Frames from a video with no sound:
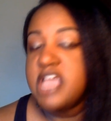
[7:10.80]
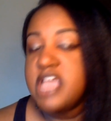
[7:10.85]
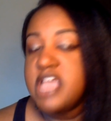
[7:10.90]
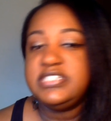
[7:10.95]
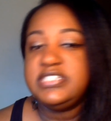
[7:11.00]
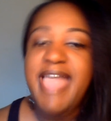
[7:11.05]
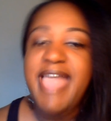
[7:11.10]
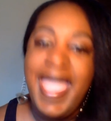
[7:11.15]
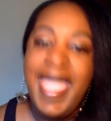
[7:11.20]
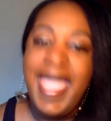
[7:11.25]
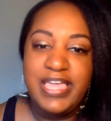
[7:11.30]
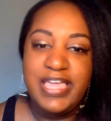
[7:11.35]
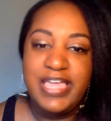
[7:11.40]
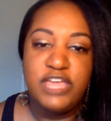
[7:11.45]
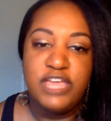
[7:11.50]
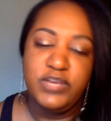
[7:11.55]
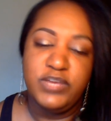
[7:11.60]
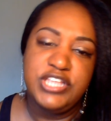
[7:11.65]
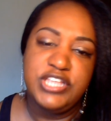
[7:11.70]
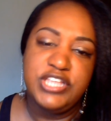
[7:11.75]
Zach,
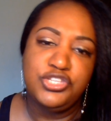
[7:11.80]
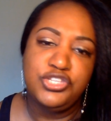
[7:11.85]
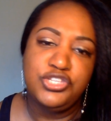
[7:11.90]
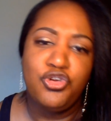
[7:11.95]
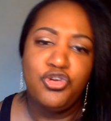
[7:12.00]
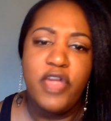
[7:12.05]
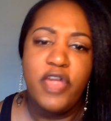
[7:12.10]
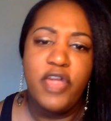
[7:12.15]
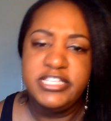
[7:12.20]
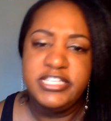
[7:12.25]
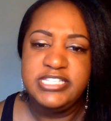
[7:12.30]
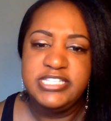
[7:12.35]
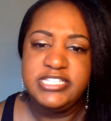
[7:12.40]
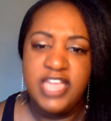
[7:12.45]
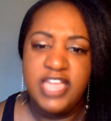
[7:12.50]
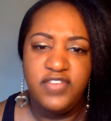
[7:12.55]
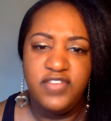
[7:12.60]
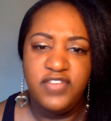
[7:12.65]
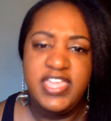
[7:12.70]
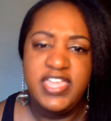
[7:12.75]
with his crazy
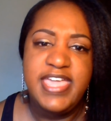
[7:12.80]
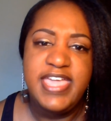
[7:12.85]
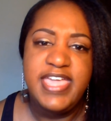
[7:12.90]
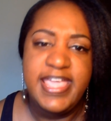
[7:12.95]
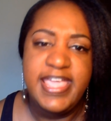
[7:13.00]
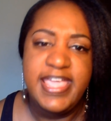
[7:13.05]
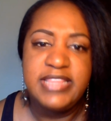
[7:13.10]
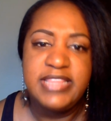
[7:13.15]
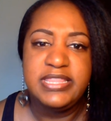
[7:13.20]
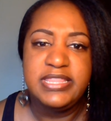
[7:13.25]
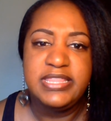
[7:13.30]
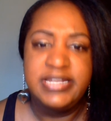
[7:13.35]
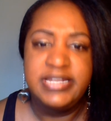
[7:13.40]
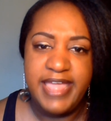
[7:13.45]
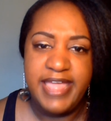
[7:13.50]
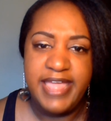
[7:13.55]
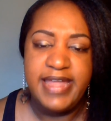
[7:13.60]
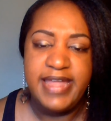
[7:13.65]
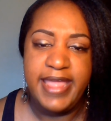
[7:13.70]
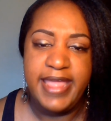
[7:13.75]
self, he hit the
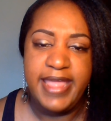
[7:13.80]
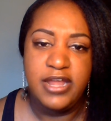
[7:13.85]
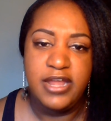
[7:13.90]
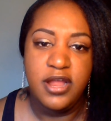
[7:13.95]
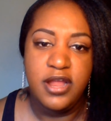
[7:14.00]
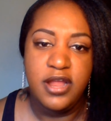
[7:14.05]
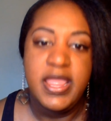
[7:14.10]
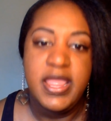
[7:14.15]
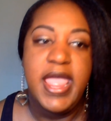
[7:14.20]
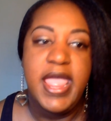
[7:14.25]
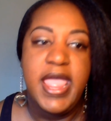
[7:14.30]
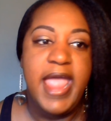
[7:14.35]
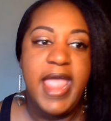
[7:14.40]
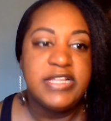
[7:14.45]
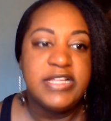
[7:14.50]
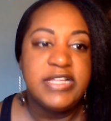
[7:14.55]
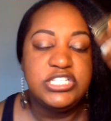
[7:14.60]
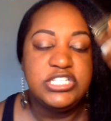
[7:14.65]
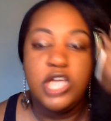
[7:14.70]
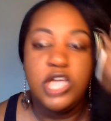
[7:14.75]
detonator.
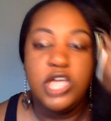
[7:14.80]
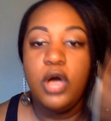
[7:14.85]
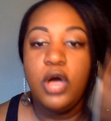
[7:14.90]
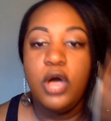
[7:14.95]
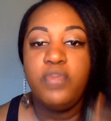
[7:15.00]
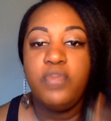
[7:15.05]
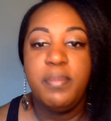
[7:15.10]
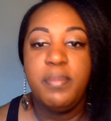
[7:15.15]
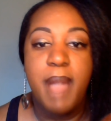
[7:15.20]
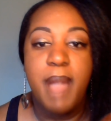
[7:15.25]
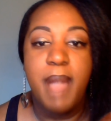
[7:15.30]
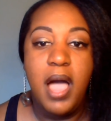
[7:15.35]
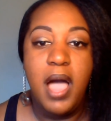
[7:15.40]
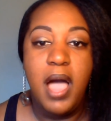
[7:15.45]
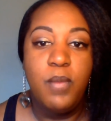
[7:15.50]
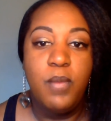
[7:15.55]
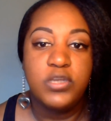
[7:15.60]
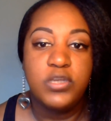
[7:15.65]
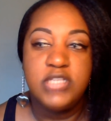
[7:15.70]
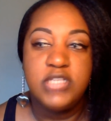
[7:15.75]
And so the
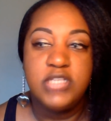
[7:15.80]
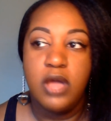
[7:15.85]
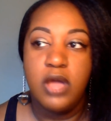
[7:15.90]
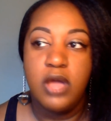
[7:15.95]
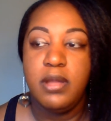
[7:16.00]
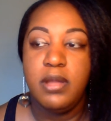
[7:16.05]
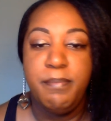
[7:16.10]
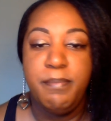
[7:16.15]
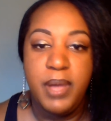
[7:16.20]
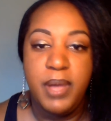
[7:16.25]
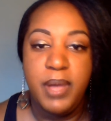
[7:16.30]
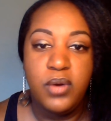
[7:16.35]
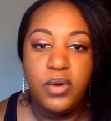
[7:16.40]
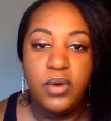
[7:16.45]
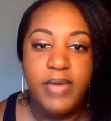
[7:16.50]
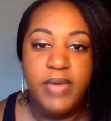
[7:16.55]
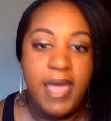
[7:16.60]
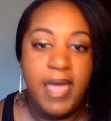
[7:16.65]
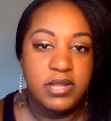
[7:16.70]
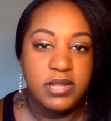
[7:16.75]
bomb was on a
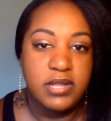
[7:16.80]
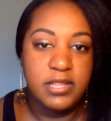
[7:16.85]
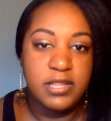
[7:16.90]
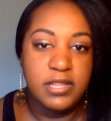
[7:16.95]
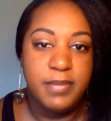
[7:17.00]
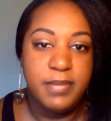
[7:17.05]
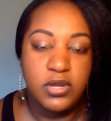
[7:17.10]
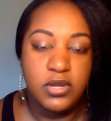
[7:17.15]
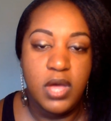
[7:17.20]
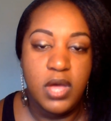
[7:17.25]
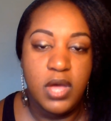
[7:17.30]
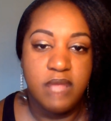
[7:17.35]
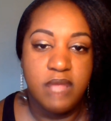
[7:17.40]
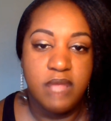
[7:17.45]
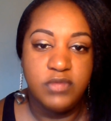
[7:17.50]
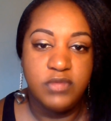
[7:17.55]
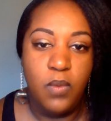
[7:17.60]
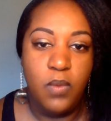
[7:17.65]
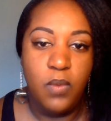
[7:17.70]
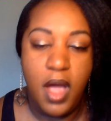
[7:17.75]
boat out in the middle of
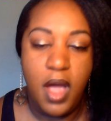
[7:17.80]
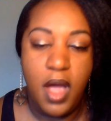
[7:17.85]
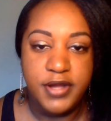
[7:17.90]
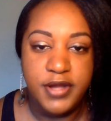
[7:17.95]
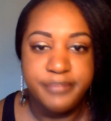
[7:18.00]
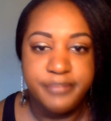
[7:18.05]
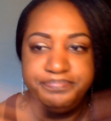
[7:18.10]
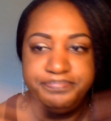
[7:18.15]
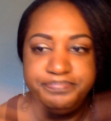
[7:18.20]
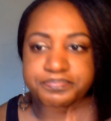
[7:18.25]
the water.